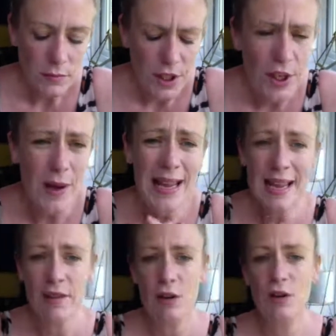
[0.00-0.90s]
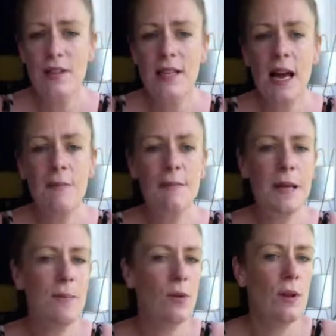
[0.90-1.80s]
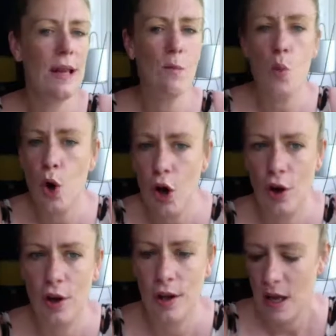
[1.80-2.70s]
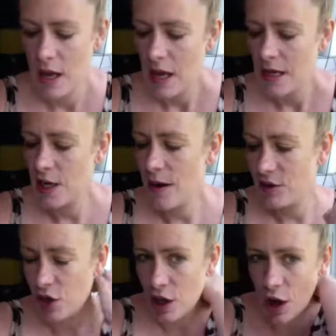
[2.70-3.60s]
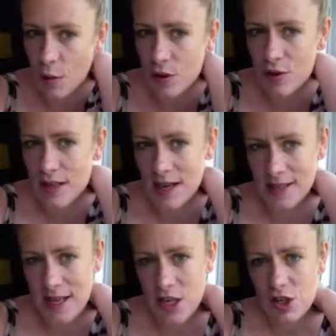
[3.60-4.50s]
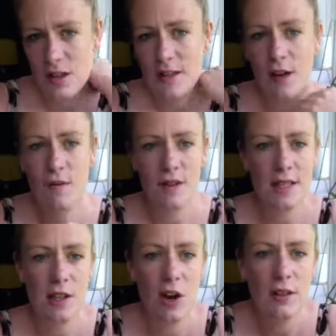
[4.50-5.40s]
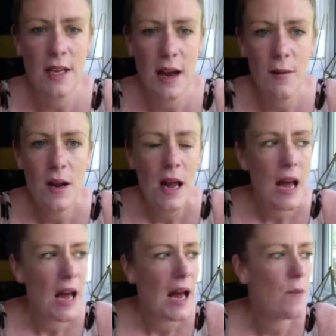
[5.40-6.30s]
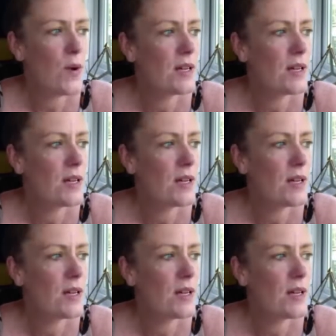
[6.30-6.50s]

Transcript: I hear it all the time with people in work. I've done a lot with organizations over this lockdown, and